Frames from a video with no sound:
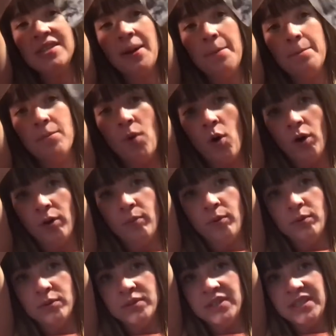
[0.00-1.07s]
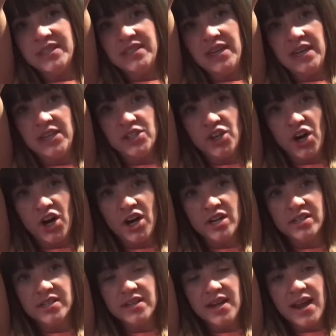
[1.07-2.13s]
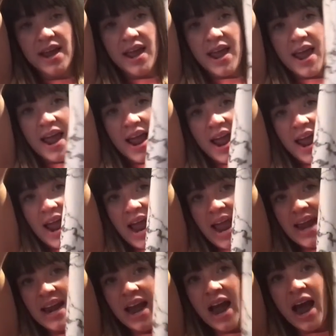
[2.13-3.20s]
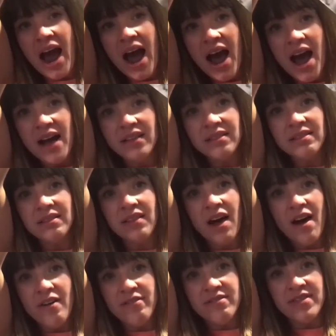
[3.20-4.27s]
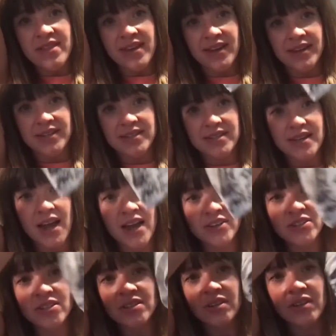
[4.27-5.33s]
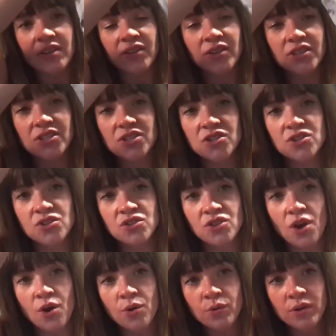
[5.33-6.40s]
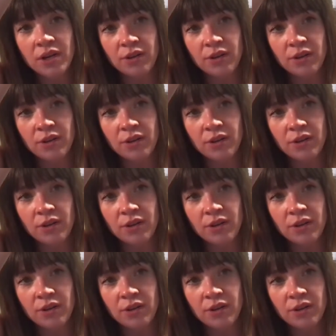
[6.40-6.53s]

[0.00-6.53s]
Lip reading: is a marbled t-shirt, and I love this. I just thought it looked so